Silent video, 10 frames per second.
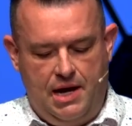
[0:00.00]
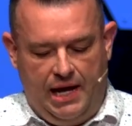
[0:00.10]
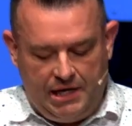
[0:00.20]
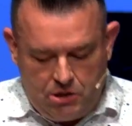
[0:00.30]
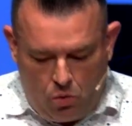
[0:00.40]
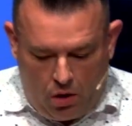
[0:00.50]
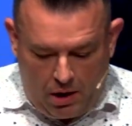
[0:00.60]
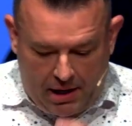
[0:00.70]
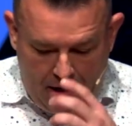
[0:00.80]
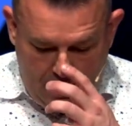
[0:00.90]
He doesn't
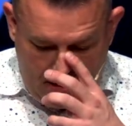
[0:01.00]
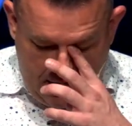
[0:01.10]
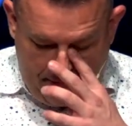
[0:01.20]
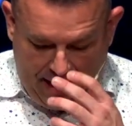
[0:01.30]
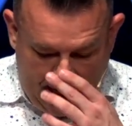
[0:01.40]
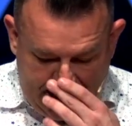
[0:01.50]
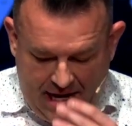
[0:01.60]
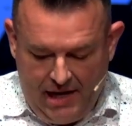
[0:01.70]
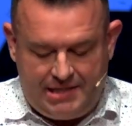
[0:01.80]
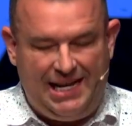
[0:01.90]
work. I mean, he
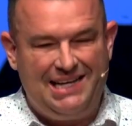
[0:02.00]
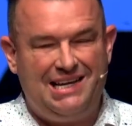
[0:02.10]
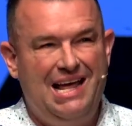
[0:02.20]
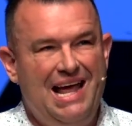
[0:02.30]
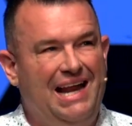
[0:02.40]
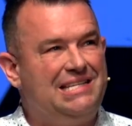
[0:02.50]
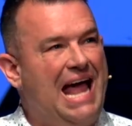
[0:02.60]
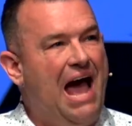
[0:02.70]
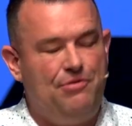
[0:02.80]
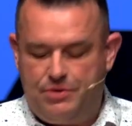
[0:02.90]
doesn't
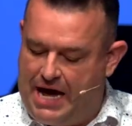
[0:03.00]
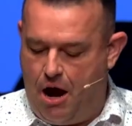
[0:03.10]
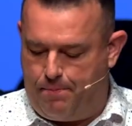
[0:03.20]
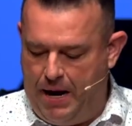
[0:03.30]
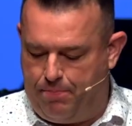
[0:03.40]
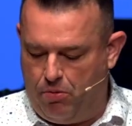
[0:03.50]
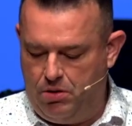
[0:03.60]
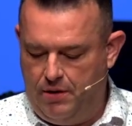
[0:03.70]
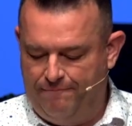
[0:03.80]
have you count people